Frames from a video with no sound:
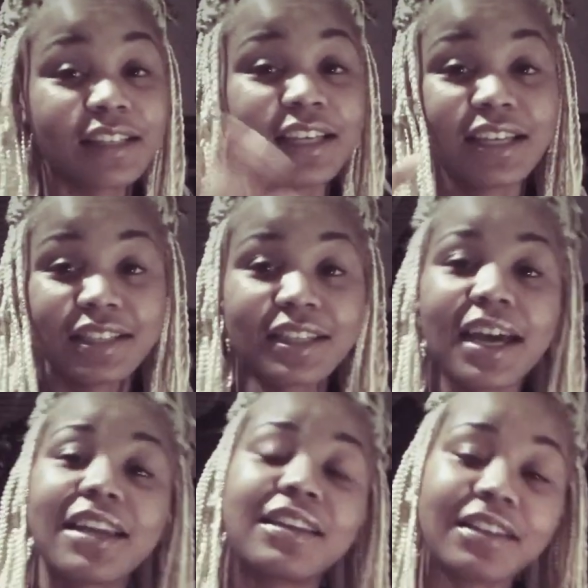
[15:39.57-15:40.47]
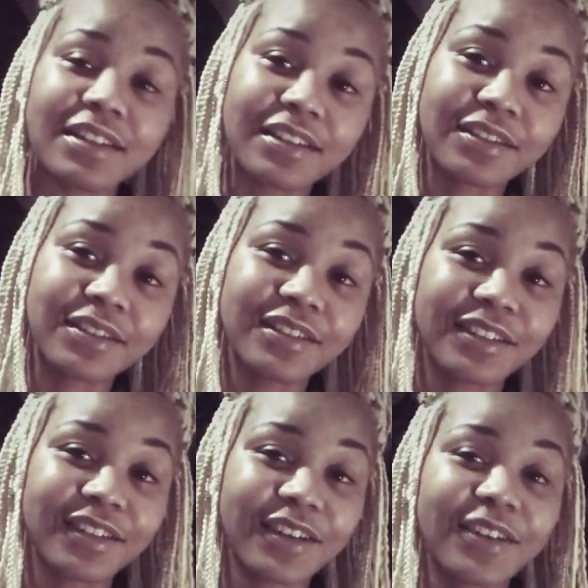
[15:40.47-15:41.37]
his side of the deal,
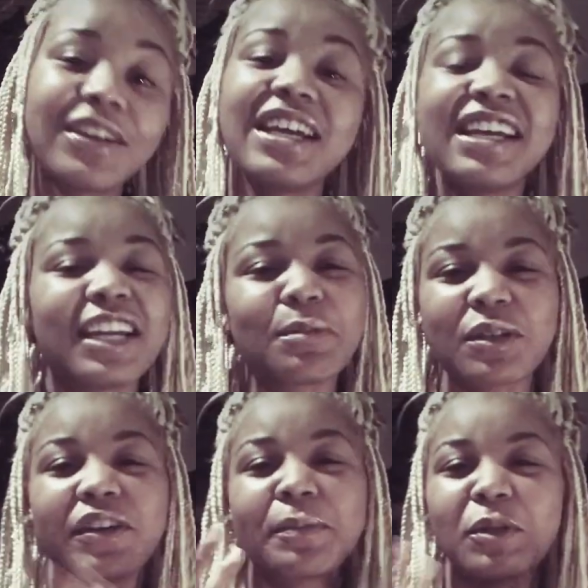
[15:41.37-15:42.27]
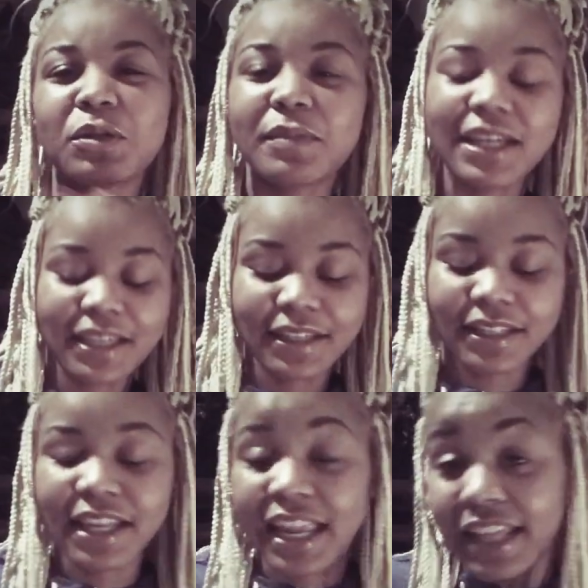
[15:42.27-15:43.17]
you know. And I'm sorry I'm using my hands
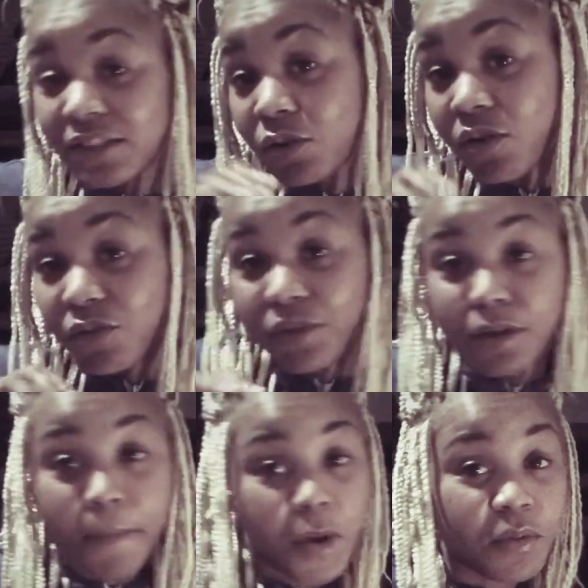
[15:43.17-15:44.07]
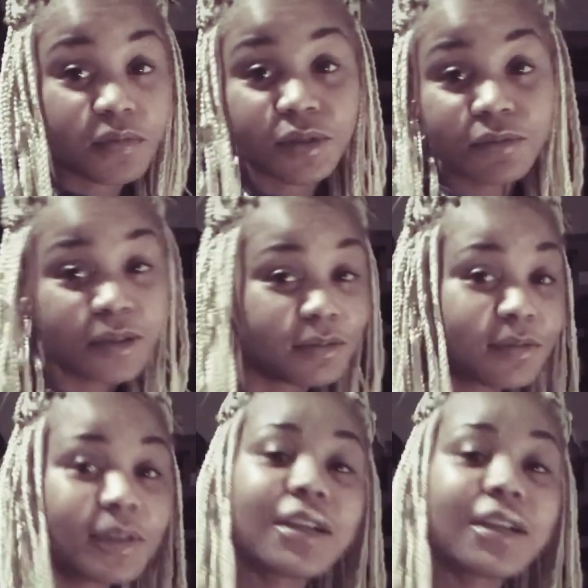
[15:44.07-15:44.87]
a lot. I talk with them. Ooh, ooh, ooh.